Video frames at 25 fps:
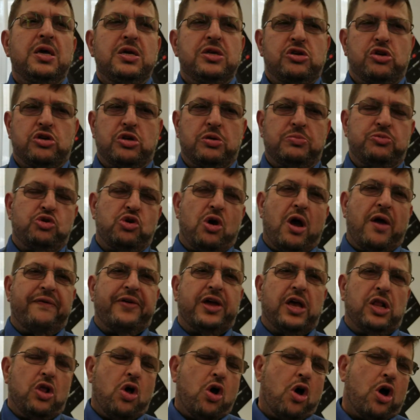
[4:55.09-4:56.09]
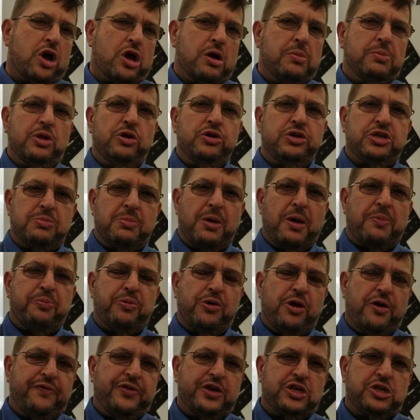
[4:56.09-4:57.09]
So as I'm driving along, I'm losing my
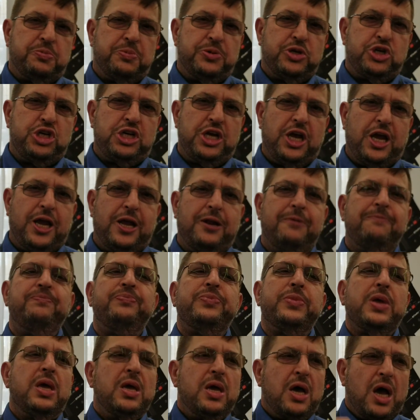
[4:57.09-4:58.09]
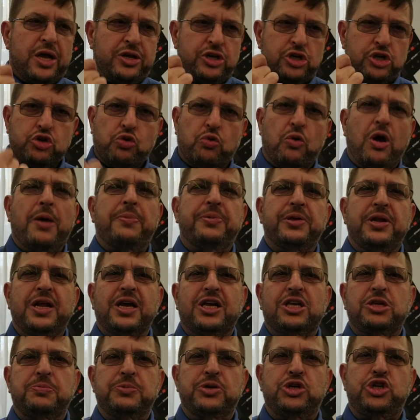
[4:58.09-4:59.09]
previous machine. I just grab the
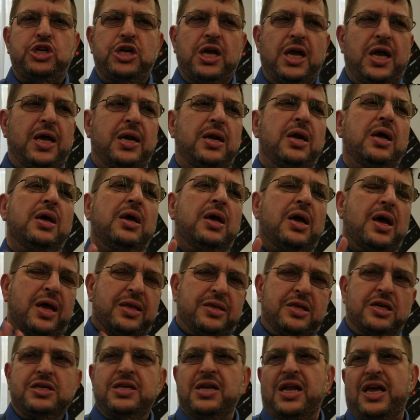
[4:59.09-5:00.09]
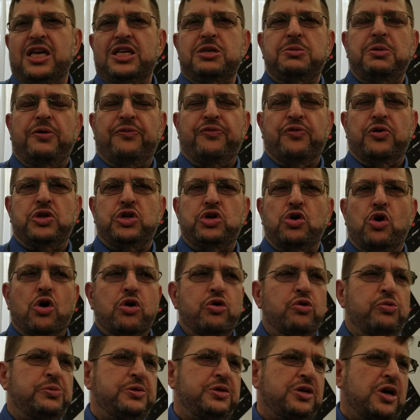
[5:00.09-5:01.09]
next machine. It doesn't ask me for a
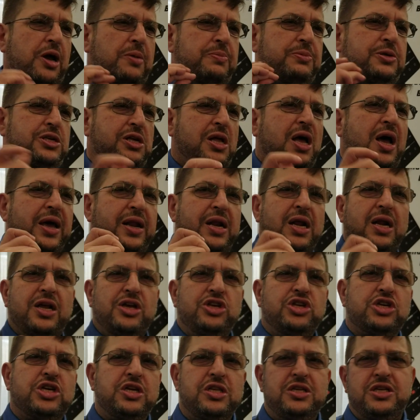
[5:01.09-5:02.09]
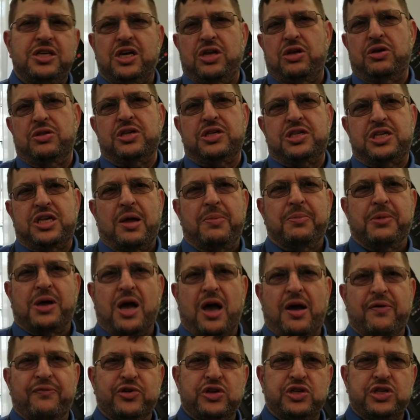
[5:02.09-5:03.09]
talk of time slot, and I continue the same
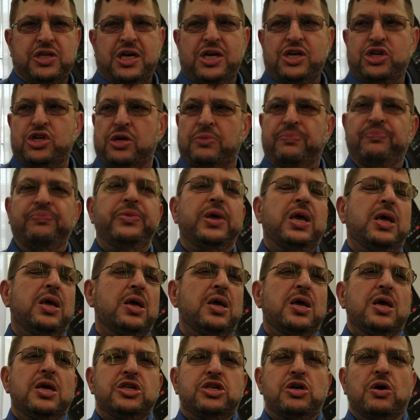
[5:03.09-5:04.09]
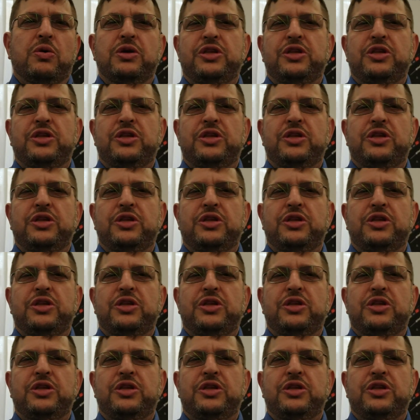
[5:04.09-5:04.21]
conversation. So